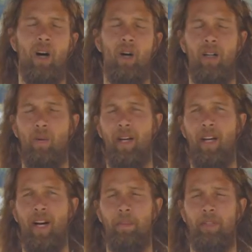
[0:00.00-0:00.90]
all the way
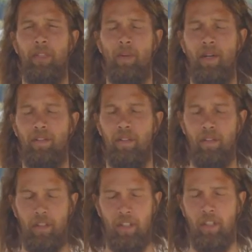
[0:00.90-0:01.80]
up to
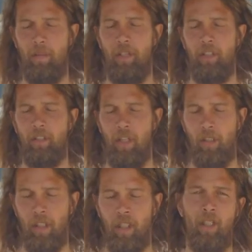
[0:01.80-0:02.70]
150 centimeters
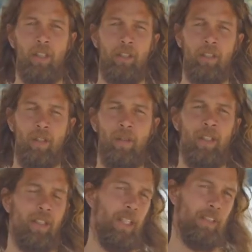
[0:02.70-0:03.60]
long. So
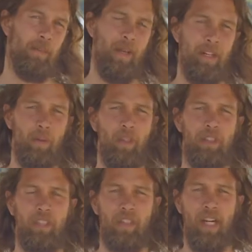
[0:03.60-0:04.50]
doesn't matter what's
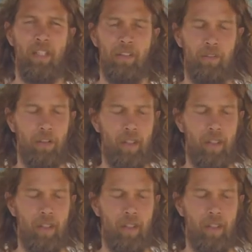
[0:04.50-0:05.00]
the size of the